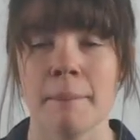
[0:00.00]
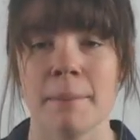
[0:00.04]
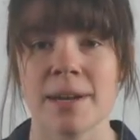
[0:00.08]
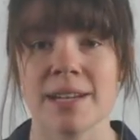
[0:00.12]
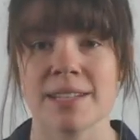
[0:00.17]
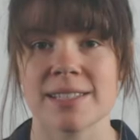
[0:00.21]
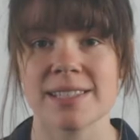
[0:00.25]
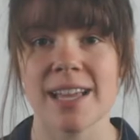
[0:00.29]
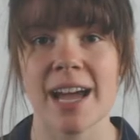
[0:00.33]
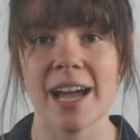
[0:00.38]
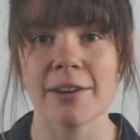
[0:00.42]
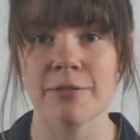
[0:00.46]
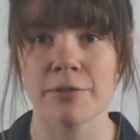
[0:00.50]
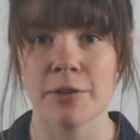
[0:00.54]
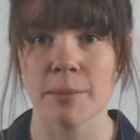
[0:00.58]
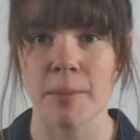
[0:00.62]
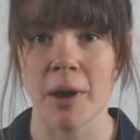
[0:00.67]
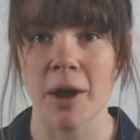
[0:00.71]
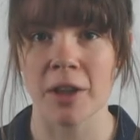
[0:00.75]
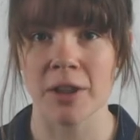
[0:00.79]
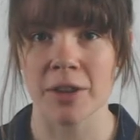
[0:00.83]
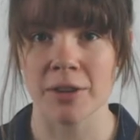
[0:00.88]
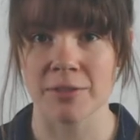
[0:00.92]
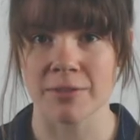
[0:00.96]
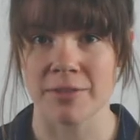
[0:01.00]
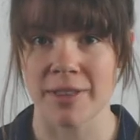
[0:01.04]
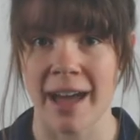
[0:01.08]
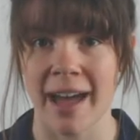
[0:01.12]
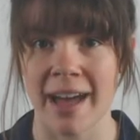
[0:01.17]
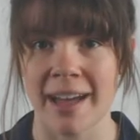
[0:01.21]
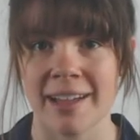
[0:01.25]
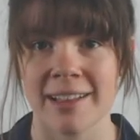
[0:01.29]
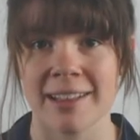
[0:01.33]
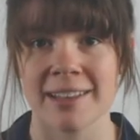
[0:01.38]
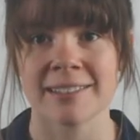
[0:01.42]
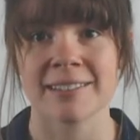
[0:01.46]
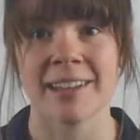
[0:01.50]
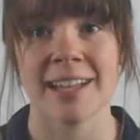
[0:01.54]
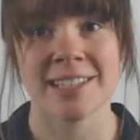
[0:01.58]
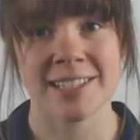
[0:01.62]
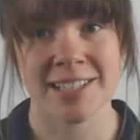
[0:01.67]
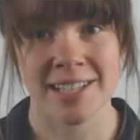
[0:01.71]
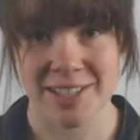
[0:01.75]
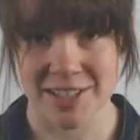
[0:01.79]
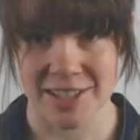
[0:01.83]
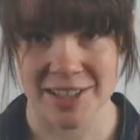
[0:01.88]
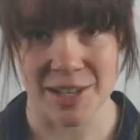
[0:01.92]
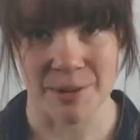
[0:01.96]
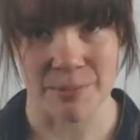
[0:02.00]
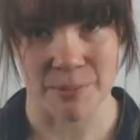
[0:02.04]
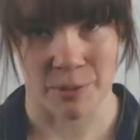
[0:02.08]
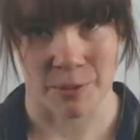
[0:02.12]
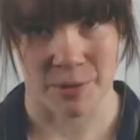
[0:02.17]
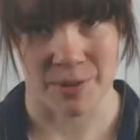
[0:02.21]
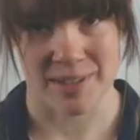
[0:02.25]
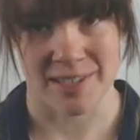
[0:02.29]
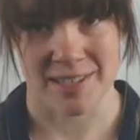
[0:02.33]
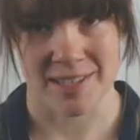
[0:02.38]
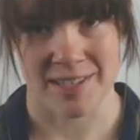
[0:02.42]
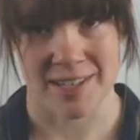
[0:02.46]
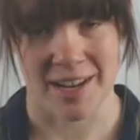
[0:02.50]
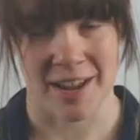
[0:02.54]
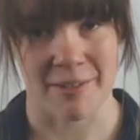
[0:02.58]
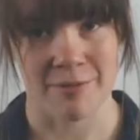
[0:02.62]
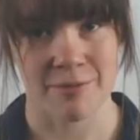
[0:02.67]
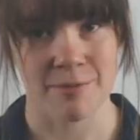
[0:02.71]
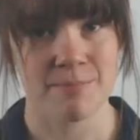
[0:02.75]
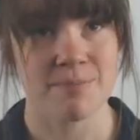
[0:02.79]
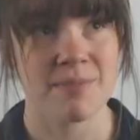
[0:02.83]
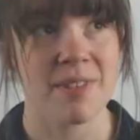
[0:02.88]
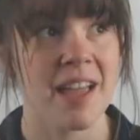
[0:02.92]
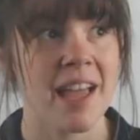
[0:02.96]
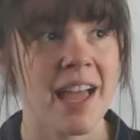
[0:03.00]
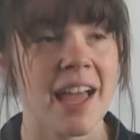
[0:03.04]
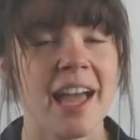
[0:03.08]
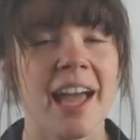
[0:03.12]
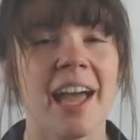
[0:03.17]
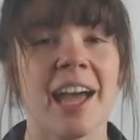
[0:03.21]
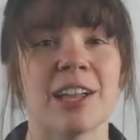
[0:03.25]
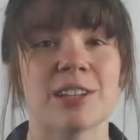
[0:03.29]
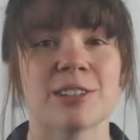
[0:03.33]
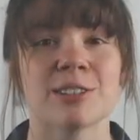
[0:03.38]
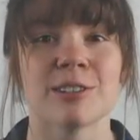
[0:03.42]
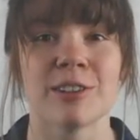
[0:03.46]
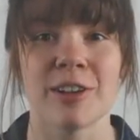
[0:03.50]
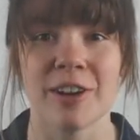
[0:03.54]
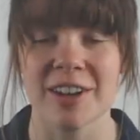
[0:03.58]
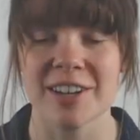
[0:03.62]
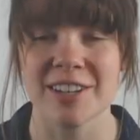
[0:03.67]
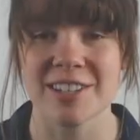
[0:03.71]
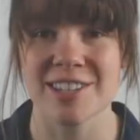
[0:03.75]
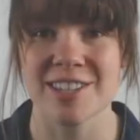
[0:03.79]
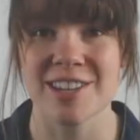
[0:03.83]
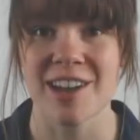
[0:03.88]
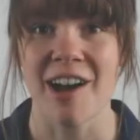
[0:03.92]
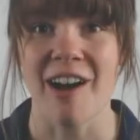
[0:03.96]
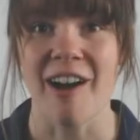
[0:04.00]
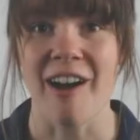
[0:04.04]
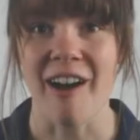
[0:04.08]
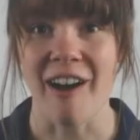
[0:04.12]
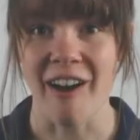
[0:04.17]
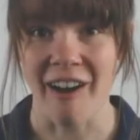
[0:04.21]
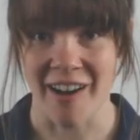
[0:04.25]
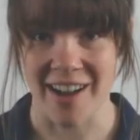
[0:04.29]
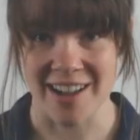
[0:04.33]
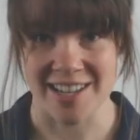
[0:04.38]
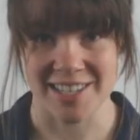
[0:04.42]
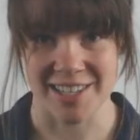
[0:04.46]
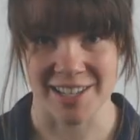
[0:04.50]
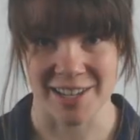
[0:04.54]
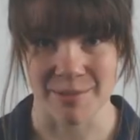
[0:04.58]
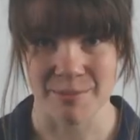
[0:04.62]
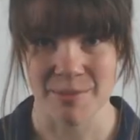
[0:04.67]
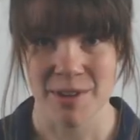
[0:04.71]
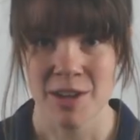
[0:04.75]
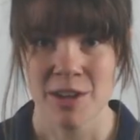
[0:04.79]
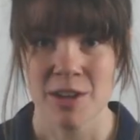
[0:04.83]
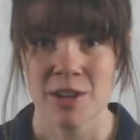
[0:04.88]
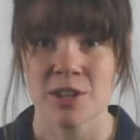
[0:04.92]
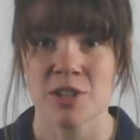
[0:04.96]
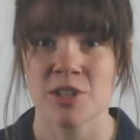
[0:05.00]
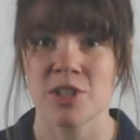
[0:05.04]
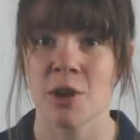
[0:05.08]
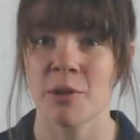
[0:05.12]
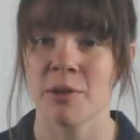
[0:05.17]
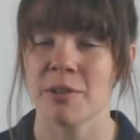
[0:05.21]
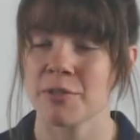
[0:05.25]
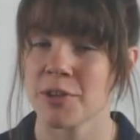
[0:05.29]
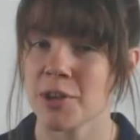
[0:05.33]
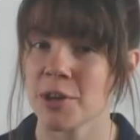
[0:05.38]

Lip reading: But aside from all of that, let's get to the important stuff. It looks awesome. So